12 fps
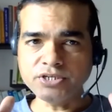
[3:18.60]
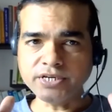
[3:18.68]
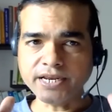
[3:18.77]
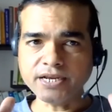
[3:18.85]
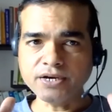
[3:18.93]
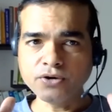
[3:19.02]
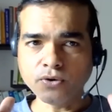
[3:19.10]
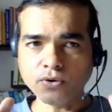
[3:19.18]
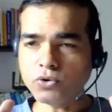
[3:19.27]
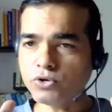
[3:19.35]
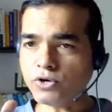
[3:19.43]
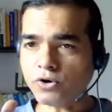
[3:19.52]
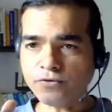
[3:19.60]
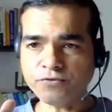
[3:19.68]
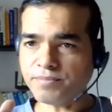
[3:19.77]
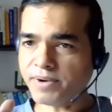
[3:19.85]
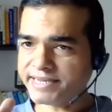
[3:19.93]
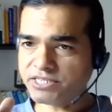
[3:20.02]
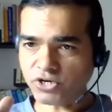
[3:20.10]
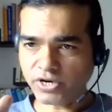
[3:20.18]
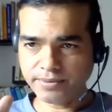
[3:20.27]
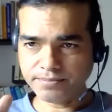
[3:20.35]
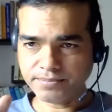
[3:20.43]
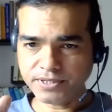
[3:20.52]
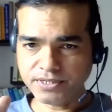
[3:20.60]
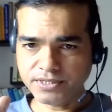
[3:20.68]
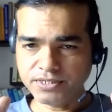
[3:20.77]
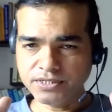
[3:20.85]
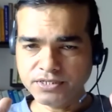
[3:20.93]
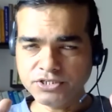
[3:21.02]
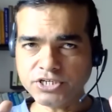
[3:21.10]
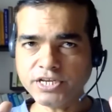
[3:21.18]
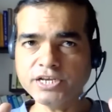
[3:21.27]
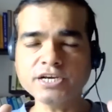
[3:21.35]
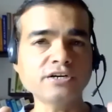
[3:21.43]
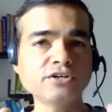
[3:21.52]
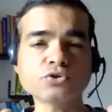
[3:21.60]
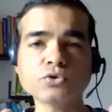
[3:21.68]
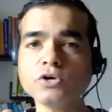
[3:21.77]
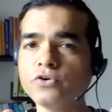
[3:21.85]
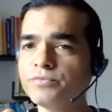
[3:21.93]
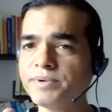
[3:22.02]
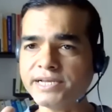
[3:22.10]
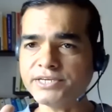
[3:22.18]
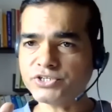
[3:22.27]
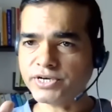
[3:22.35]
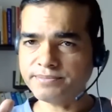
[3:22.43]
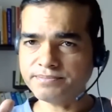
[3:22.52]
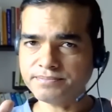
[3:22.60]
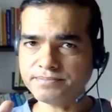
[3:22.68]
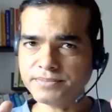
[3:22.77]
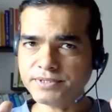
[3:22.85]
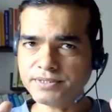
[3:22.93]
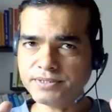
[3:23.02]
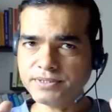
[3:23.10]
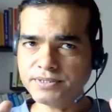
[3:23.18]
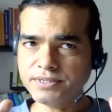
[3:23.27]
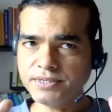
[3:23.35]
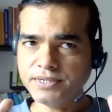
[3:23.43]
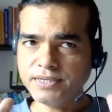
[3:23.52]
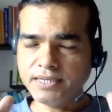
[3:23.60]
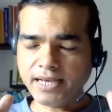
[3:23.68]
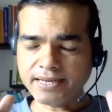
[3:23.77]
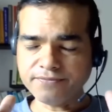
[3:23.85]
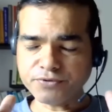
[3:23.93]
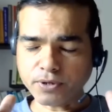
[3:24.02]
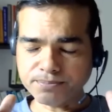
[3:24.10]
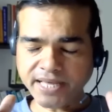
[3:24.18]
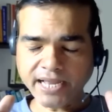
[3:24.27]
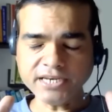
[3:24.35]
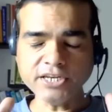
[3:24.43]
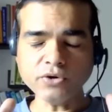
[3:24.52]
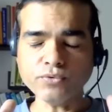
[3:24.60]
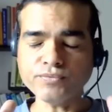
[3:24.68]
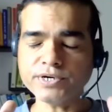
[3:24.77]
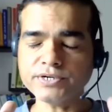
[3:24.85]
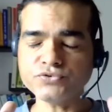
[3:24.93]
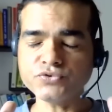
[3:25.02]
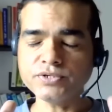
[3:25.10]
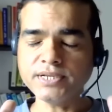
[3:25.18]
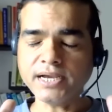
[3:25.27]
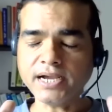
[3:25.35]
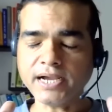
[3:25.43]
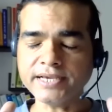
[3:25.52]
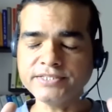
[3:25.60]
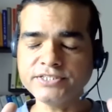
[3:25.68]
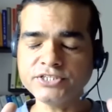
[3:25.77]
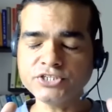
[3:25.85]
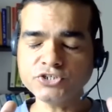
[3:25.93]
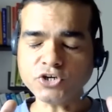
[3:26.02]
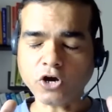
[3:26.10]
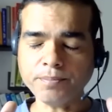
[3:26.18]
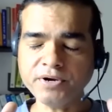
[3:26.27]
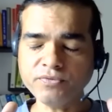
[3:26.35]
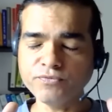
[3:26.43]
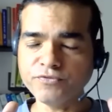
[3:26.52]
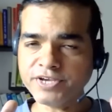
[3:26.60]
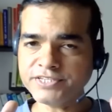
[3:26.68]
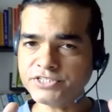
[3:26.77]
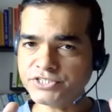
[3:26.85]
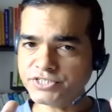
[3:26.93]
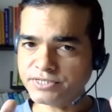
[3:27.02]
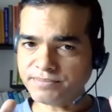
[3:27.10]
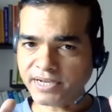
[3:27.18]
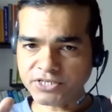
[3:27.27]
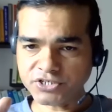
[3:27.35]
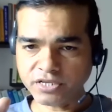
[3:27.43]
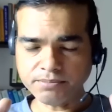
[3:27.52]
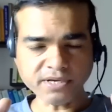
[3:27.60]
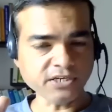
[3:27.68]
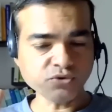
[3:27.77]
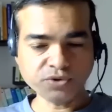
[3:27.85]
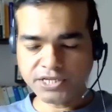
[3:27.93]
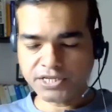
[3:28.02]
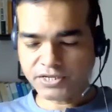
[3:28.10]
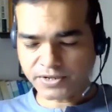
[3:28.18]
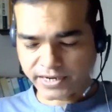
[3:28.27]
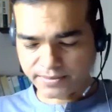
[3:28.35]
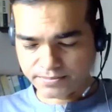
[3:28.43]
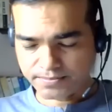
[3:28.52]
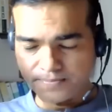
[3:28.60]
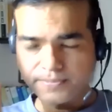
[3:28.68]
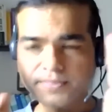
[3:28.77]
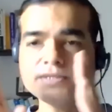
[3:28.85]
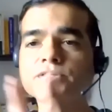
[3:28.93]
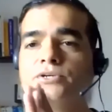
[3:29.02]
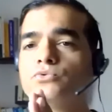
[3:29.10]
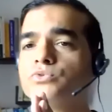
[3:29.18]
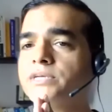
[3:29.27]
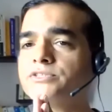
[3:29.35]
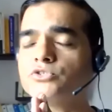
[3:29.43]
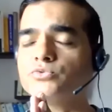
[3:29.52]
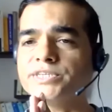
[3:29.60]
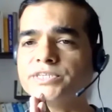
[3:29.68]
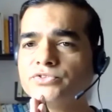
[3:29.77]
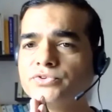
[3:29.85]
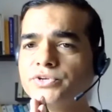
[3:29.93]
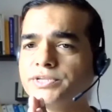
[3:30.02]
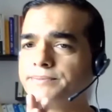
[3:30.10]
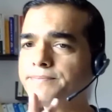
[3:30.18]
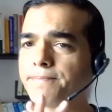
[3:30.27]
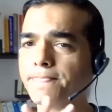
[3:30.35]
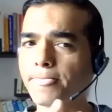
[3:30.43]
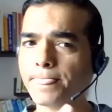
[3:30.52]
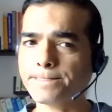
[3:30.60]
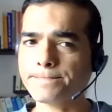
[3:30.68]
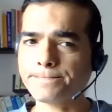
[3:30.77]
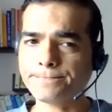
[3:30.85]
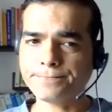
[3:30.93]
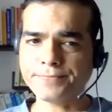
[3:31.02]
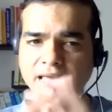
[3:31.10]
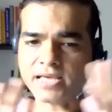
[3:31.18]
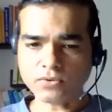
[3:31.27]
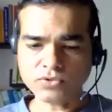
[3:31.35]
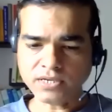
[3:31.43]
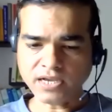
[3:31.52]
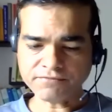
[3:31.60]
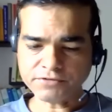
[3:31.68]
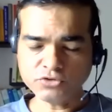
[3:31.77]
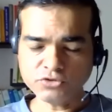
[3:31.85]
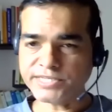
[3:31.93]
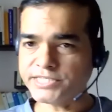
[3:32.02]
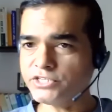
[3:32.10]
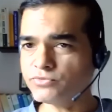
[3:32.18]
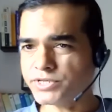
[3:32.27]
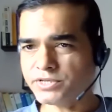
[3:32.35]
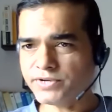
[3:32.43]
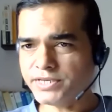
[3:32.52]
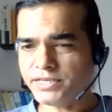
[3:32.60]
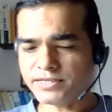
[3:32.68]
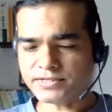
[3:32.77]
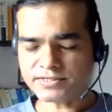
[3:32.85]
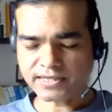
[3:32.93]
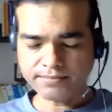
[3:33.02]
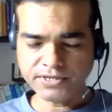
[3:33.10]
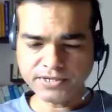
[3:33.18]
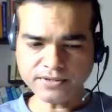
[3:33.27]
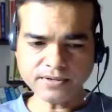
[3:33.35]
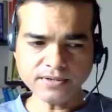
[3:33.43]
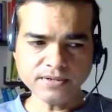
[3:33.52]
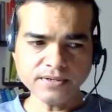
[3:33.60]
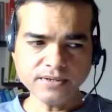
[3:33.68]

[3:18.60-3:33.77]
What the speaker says: take hold of my time, take control of my time. And from that day onwards, I stopped wasting my time. And today here I am, 2023, around after 20, 21 years, I'm here.